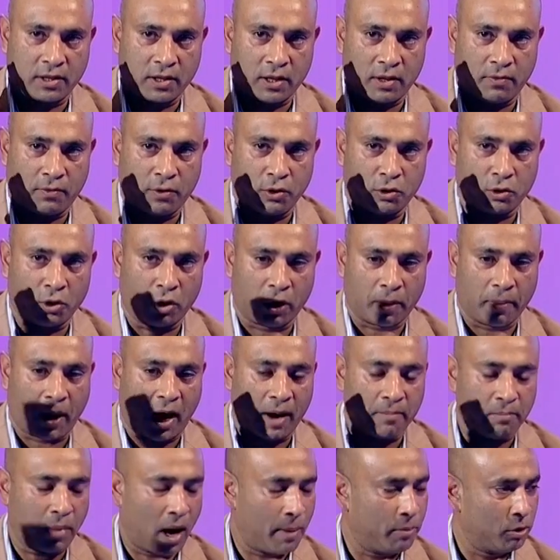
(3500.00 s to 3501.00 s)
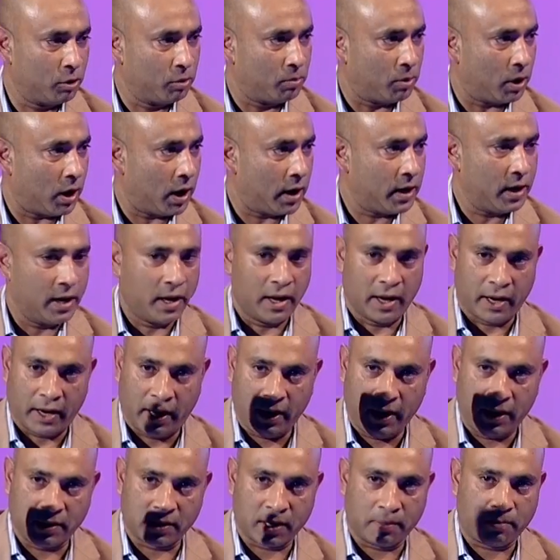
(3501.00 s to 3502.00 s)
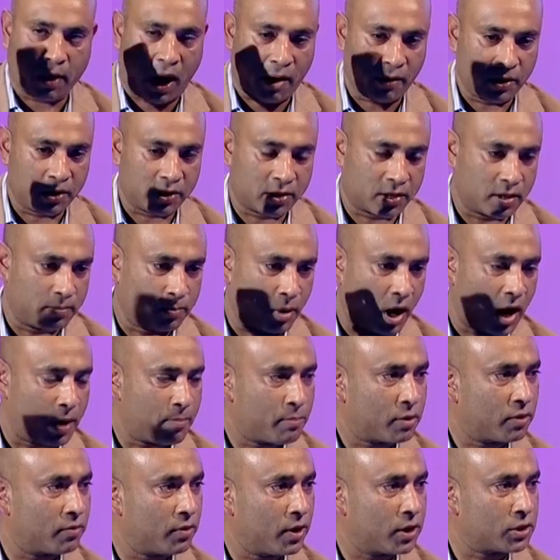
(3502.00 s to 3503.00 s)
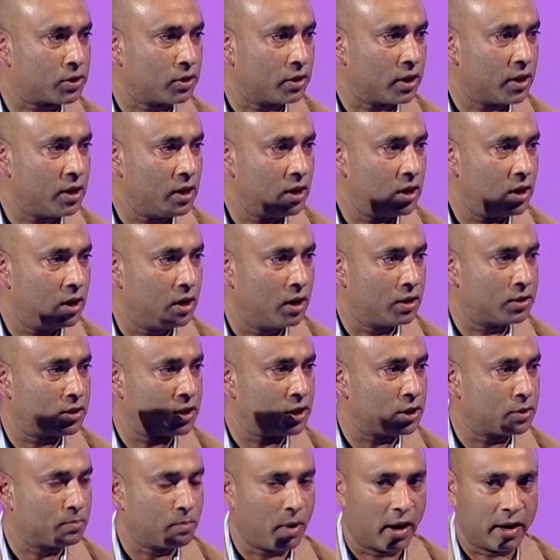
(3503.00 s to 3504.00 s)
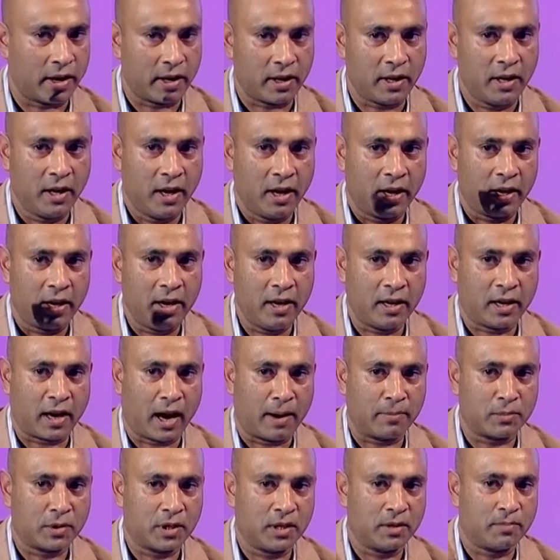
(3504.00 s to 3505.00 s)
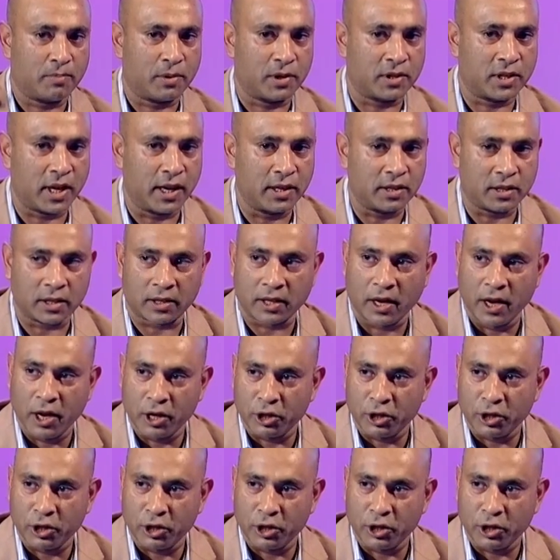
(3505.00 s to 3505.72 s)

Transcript: If you talk about Babul Bhai, he is a barrister by profession. He earns his money. He comes in, present it.